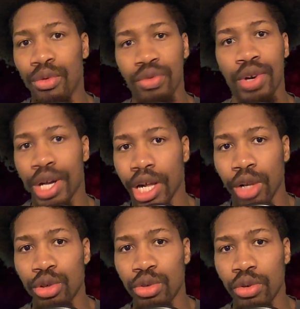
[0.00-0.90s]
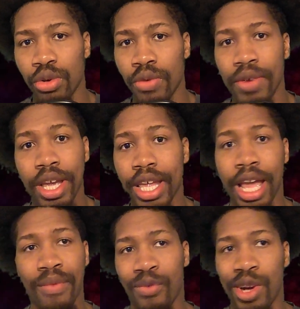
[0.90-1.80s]
very close with, and
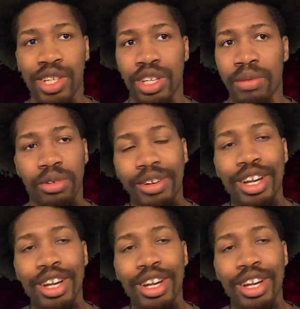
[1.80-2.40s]
that friendship